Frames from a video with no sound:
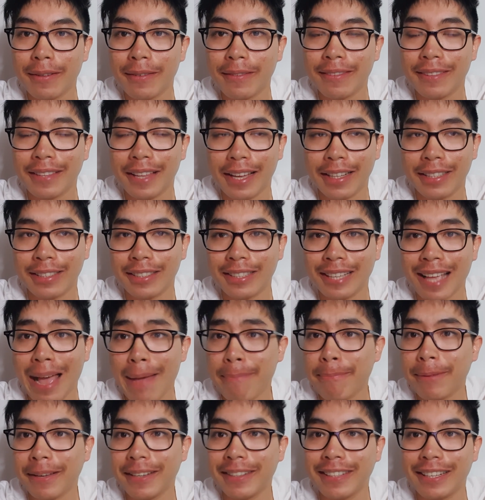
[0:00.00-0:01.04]
that's
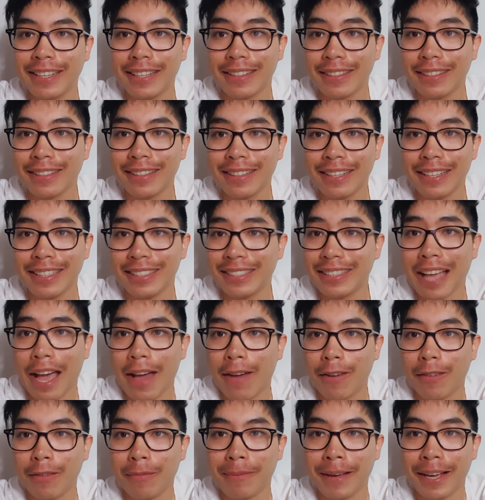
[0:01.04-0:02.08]
happened and it's out
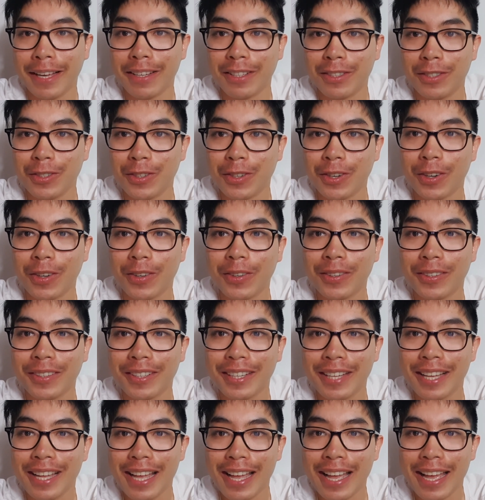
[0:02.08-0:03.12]
of my control.
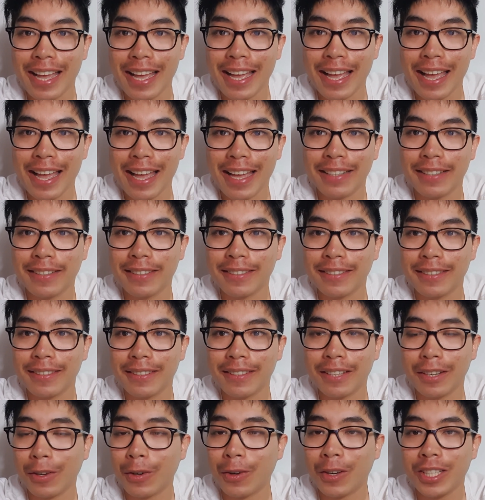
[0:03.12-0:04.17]
And
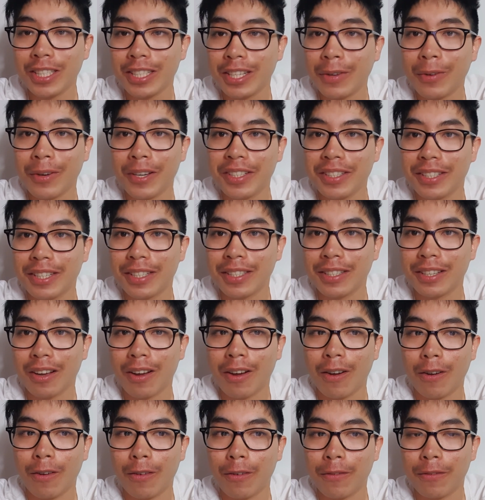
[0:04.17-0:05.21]
the consequences
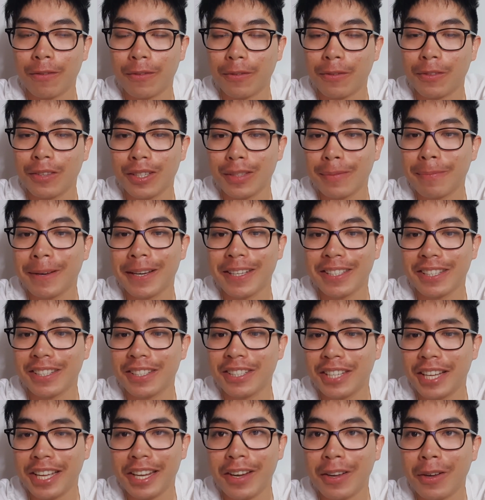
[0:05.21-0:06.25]
of this person
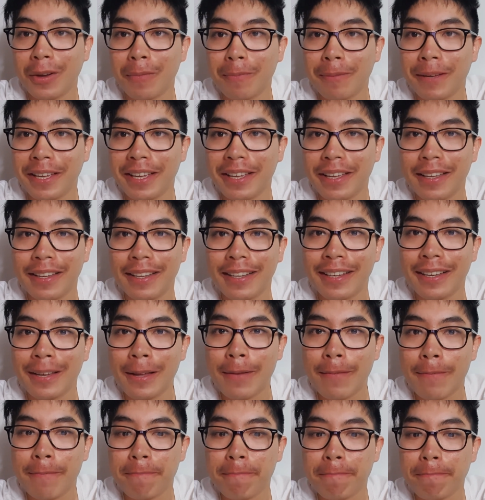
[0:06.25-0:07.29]
cheating on me
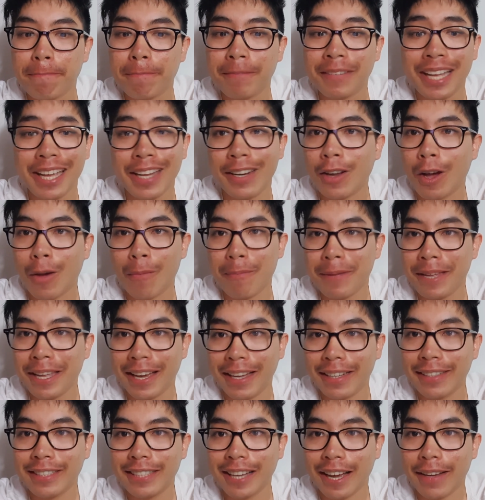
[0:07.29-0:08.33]
cannot be
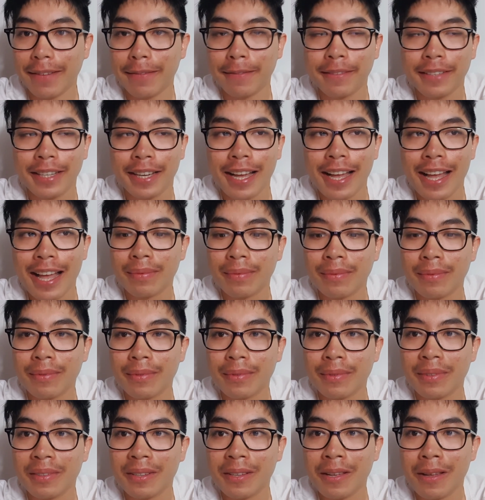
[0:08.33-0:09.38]
undone.
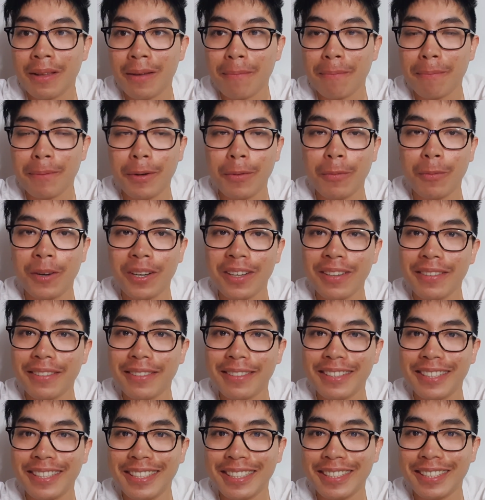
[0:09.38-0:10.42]
But what
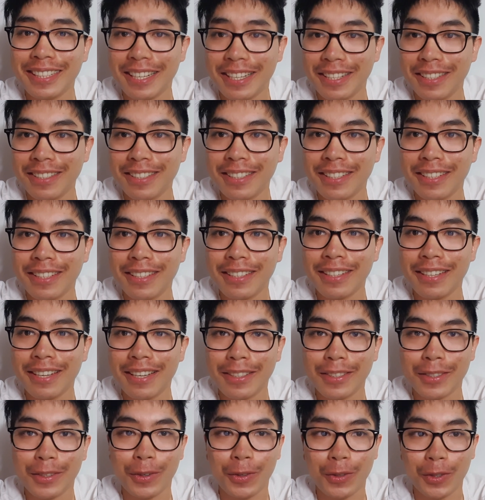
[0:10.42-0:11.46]
this incident
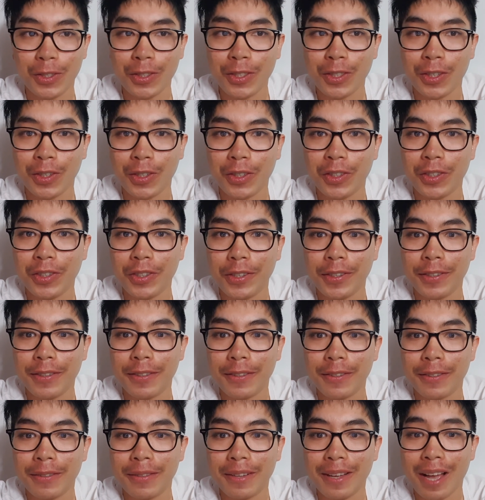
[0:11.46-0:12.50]
has also
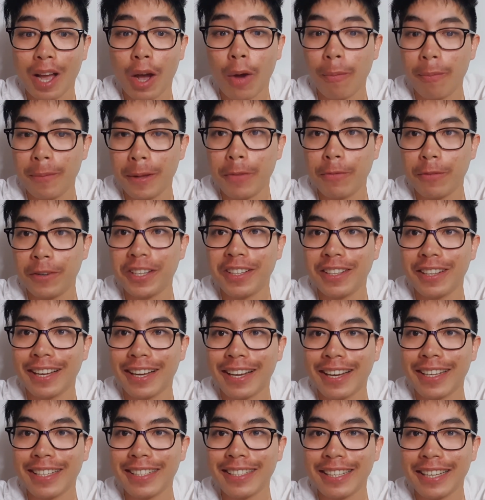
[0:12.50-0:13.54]
helped me
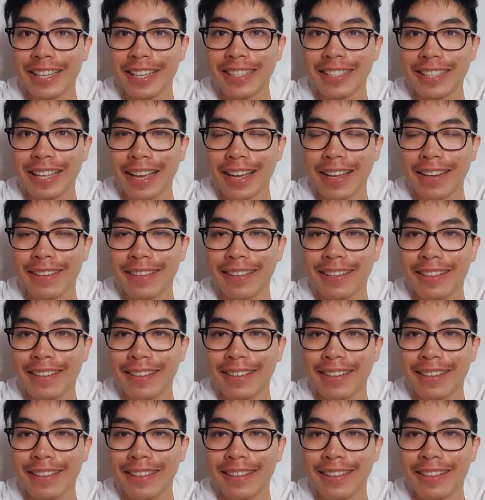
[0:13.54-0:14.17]
realize is that